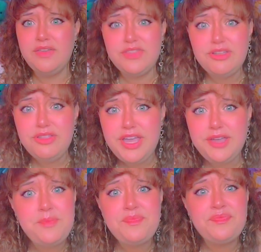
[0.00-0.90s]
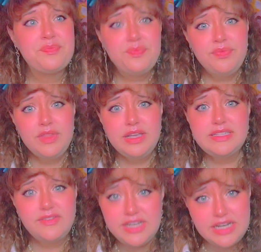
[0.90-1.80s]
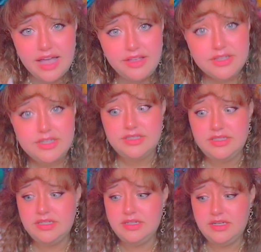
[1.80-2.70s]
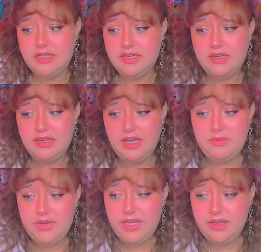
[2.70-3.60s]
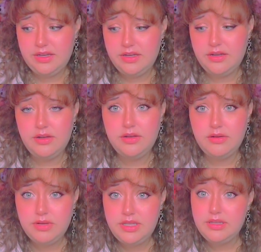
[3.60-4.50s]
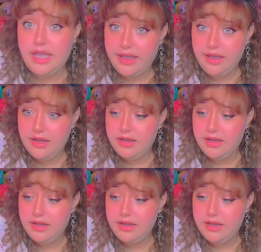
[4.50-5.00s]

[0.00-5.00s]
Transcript: They're like $70. I'm like, what the heck?